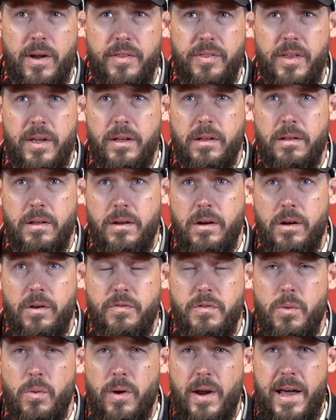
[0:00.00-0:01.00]
And I think, you know,
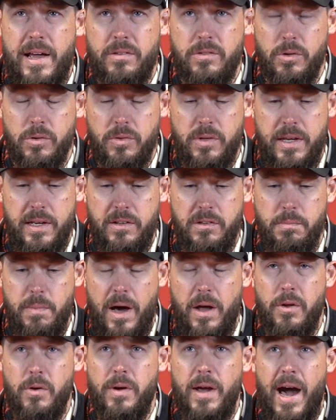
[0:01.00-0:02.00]
if you want to ask those kids
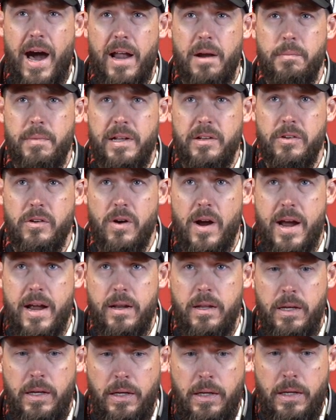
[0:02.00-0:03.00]
about who got them, that's
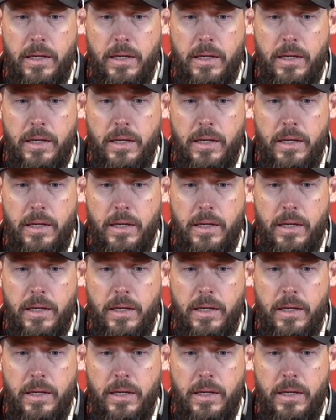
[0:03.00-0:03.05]
great.